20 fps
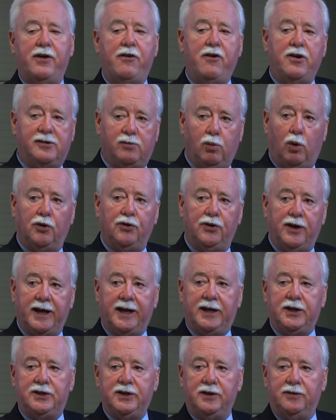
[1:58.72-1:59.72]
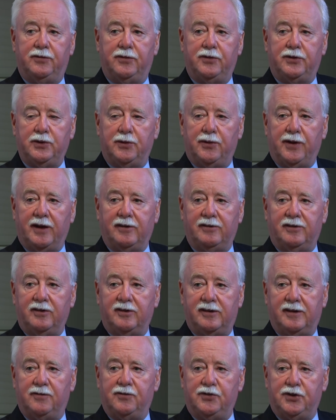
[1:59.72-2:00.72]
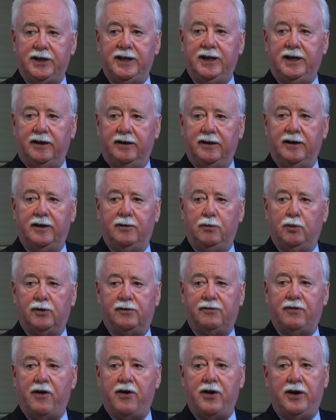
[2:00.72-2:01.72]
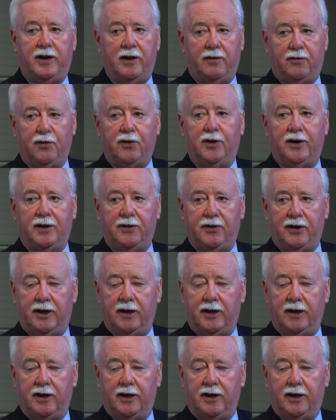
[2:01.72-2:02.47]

there is one negative for 2017, it was very definitely the